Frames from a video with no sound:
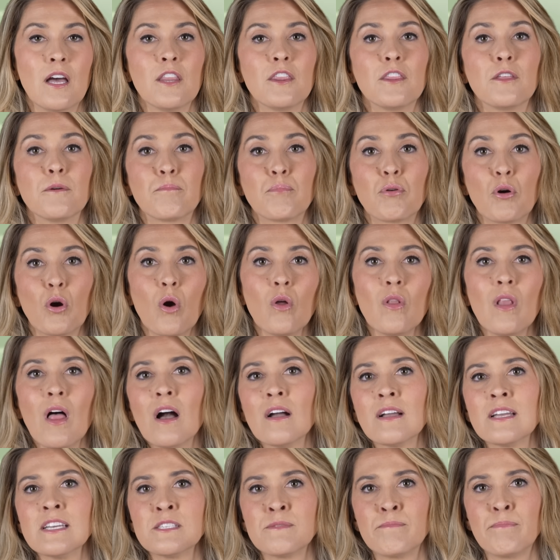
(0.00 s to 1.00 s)
The
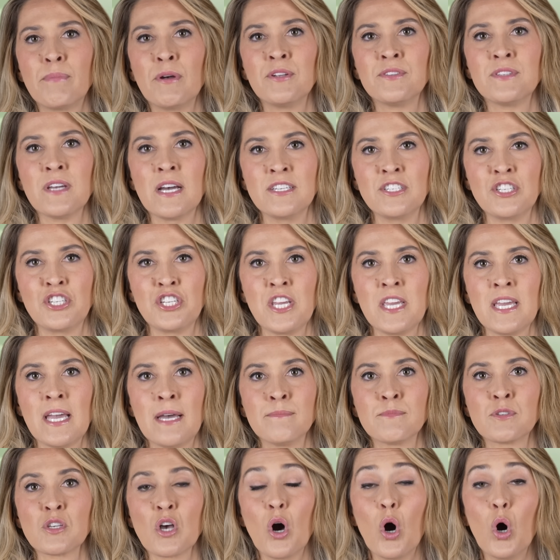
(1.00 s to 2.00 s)
Prologue is built on G
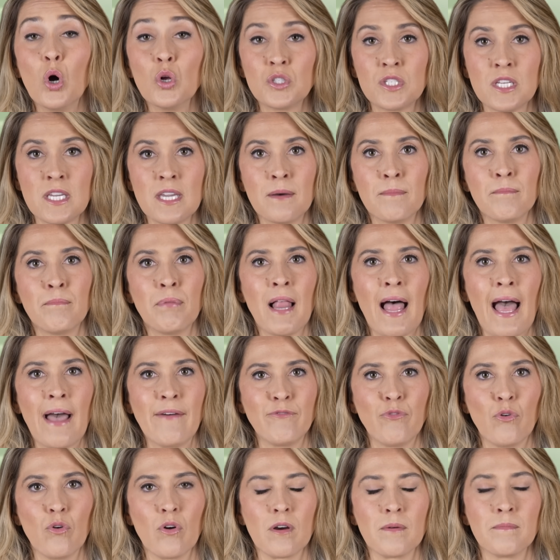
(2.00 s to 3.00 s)
M's Ultium
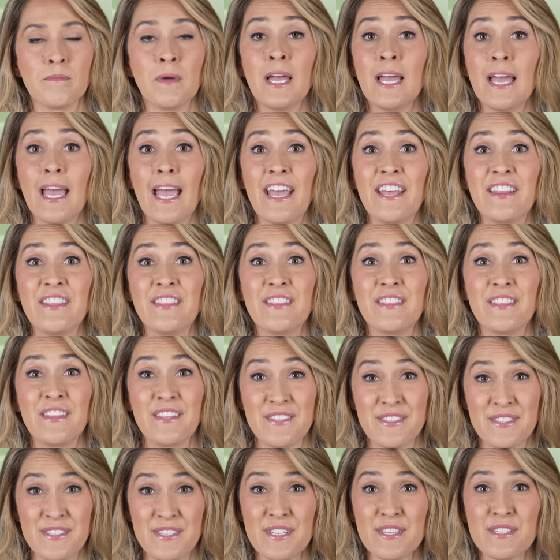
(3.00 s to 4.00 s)
platform, and the
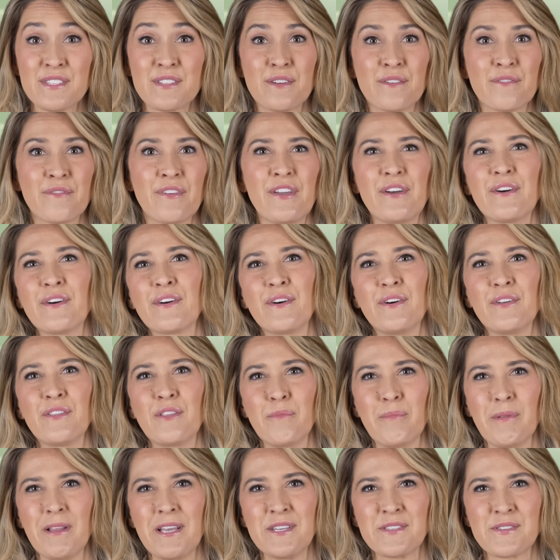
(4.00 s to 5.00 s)
sister vehicle,
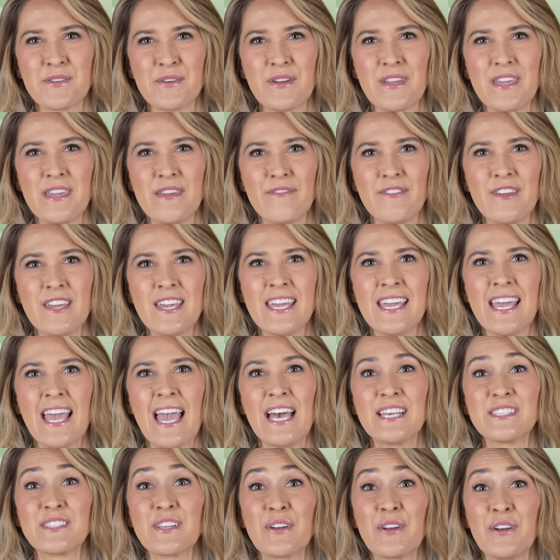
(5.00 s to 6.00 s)
the Blazer E V,
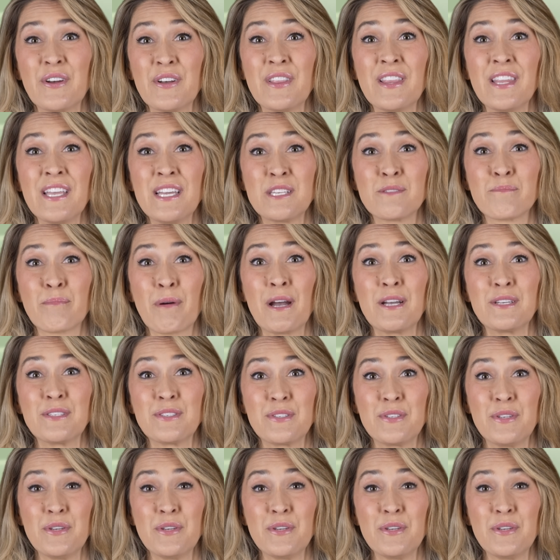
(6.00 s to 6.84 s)
has a good lease price